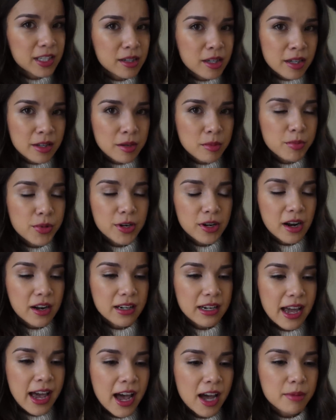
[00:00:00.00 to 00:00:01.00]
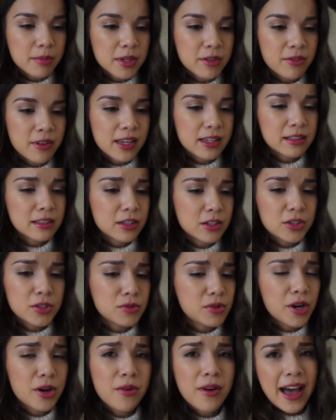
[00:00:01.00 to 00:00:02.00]
to put on a happy face and you
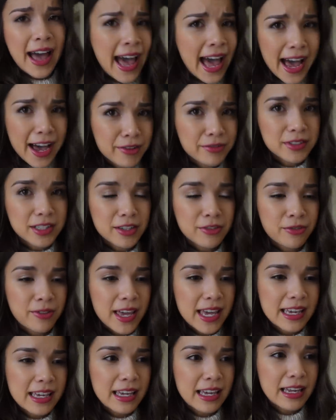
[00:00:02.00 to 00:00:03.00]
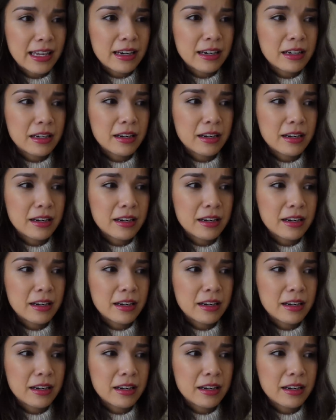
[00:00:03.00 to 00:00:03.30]
don't have to fake it.